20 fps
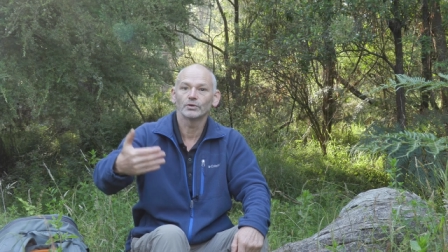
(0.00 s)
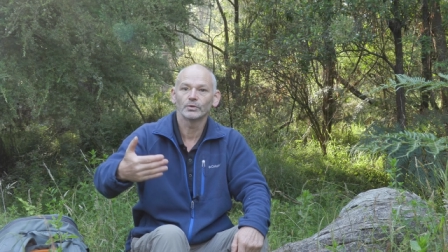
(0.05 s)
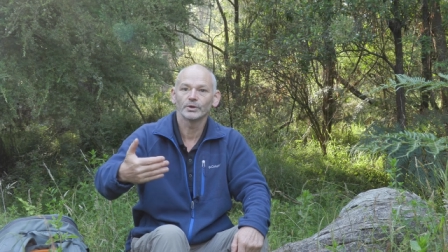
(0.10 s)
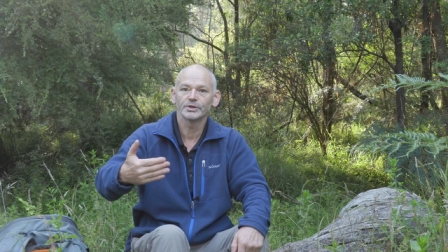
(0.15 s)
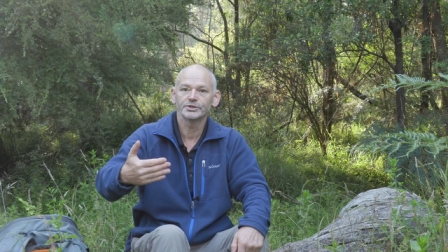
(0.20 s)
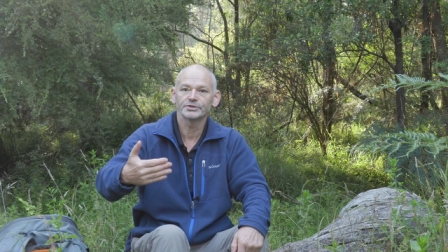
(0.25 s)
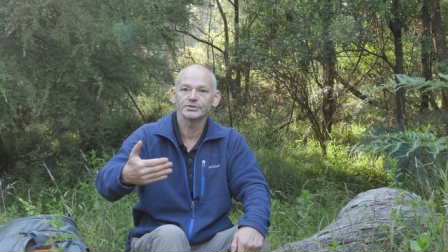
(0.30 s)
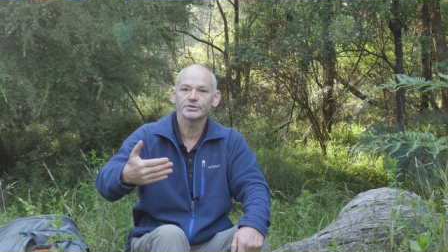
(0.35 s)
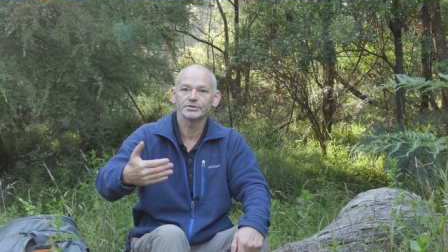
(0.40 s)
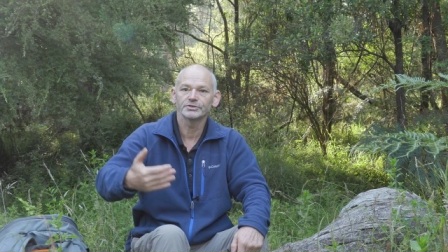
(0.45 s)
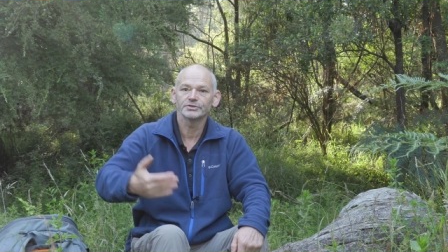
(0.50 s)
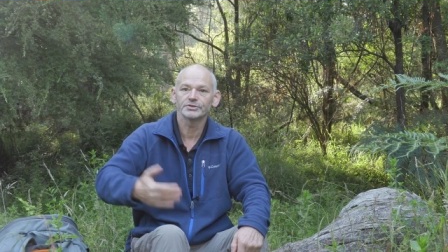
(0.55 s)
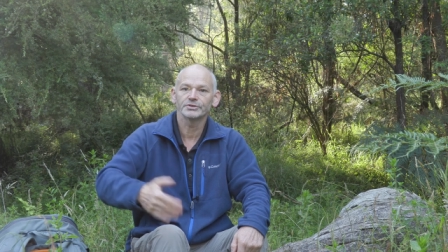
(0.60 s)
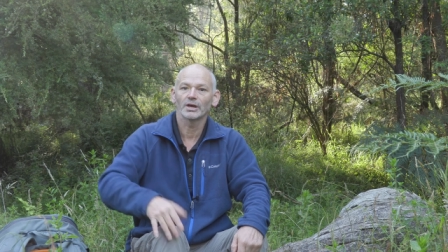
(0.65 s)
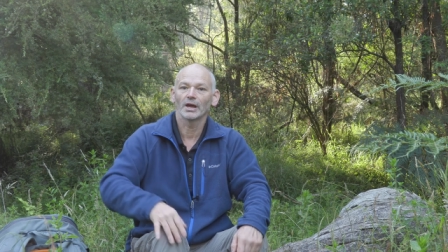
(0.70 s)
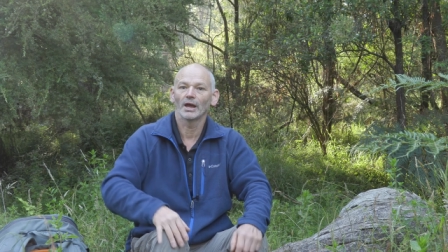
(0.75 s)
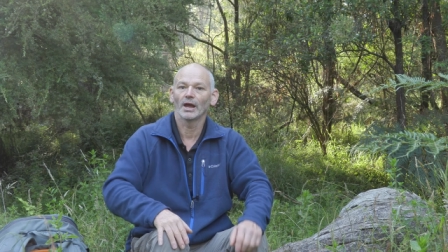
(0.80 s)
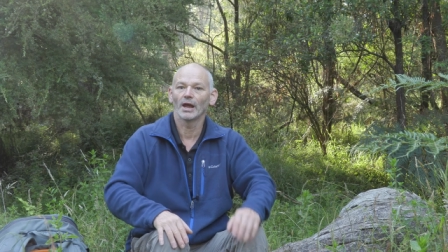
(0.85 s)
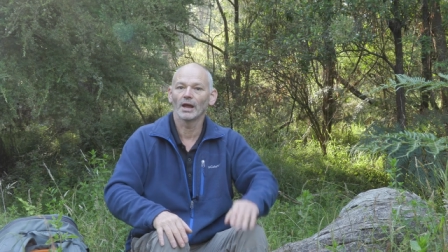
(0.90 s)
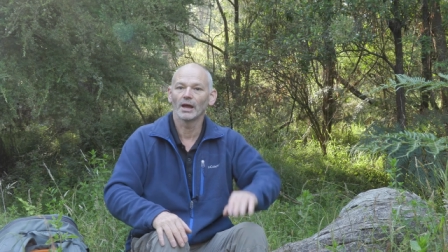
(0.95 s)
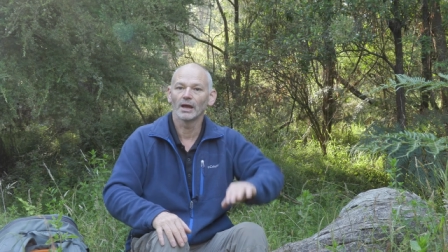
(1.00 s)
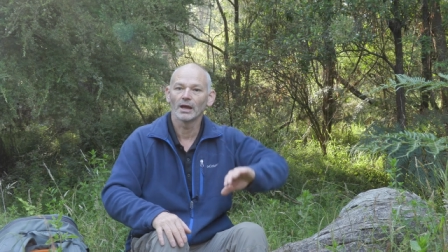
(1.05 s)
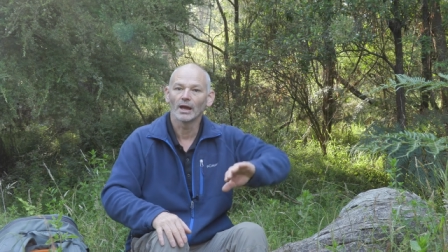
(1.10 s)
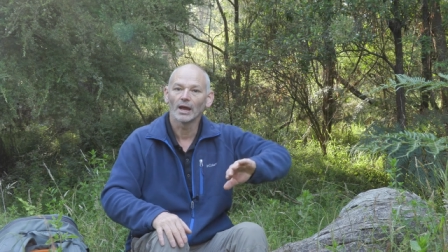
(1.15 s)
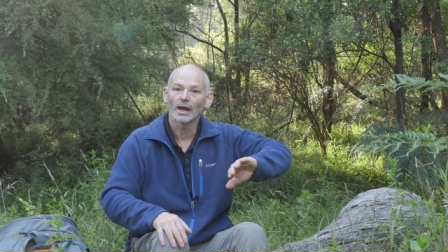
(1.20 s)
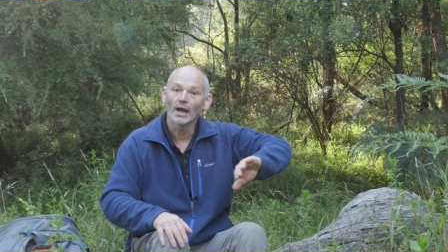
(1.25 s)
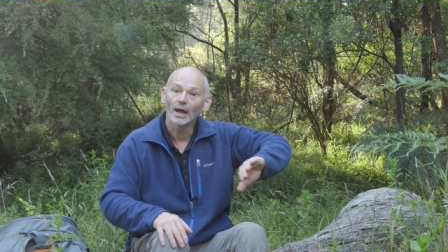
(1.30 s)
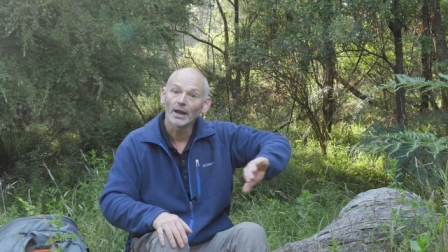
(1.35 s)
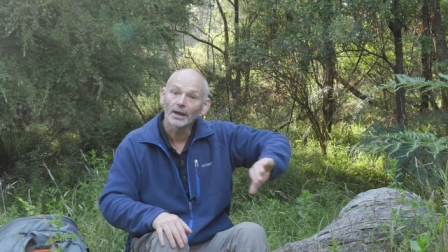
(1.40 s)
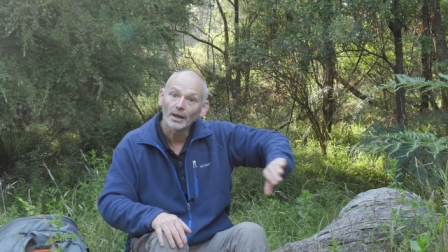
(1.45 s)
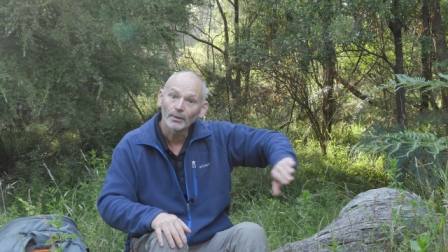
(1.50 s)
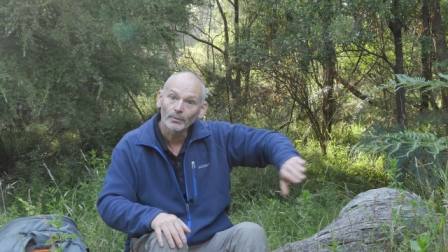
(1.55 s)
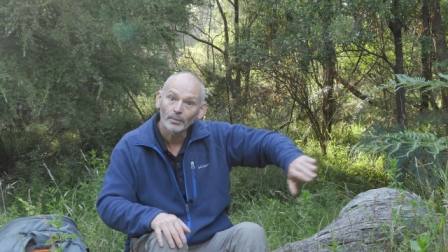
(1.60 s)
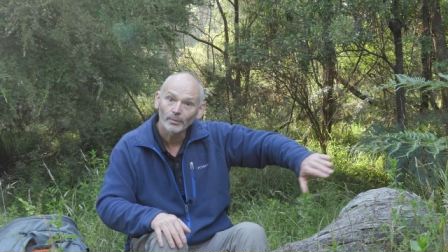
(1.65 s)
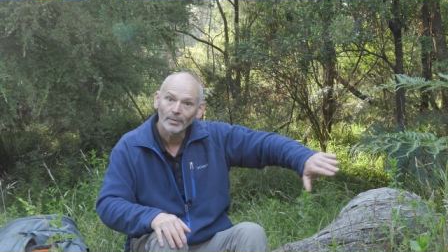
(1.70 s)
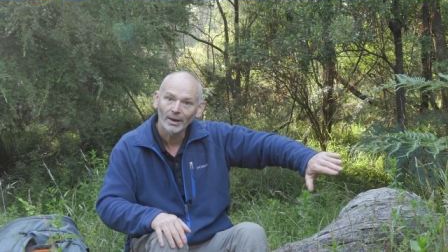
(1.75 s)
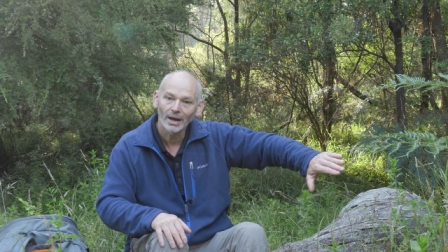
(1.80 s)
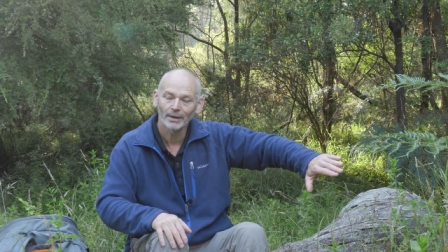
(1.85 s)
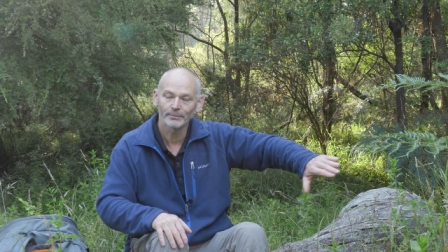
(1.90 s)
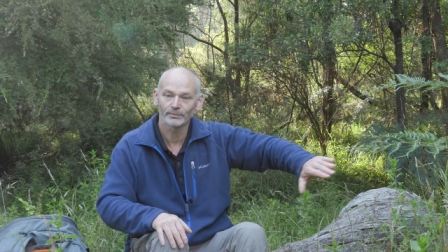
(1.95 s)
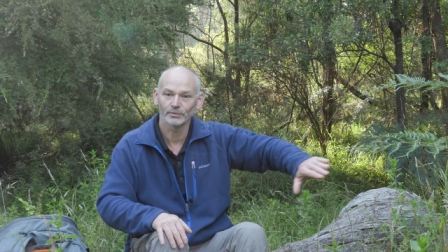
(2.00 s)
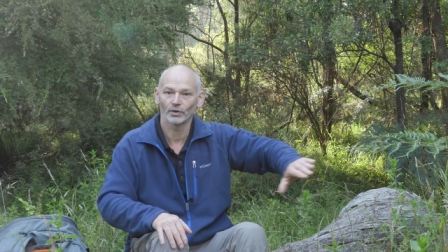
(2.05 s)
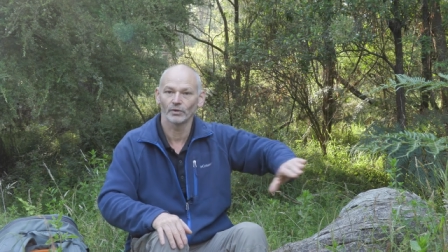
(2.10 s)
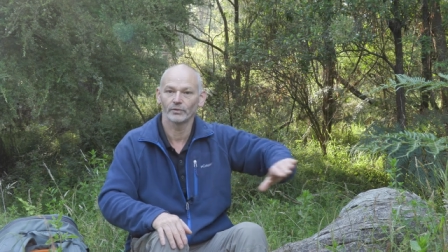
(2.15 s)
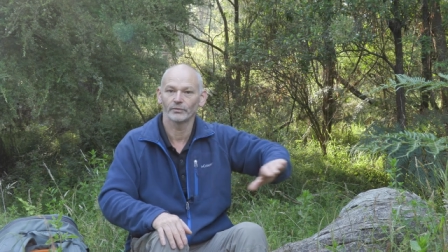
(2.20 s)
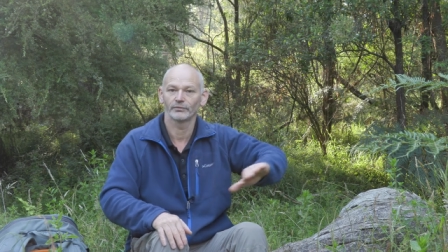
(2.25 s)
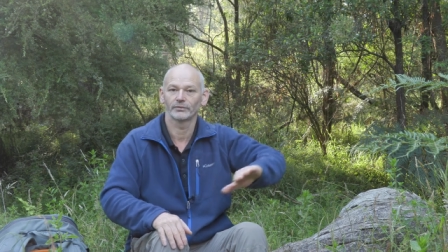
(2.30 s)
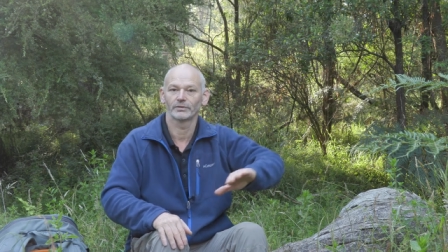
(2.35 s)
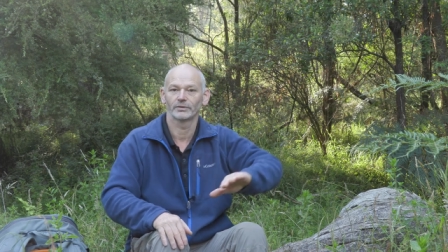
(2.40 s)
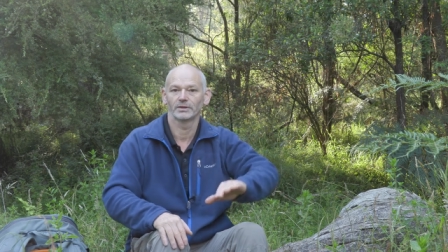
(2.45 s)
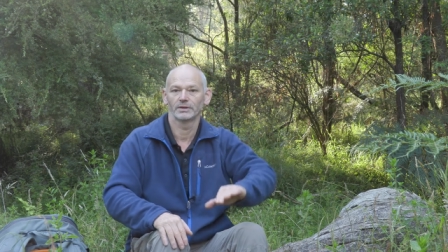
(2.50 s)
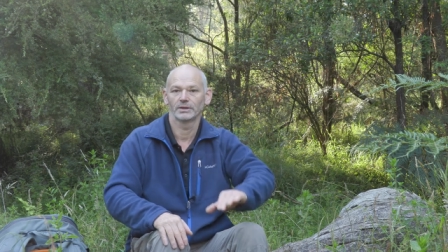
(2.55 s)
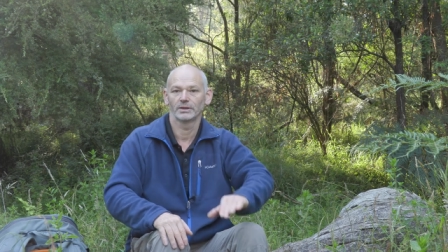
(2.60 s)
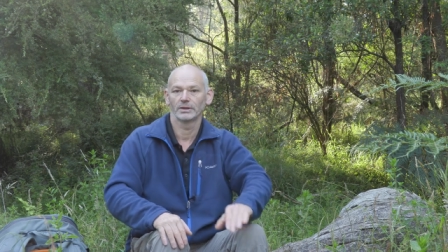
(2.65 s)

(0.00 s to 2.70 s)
questions, and they were palmed off.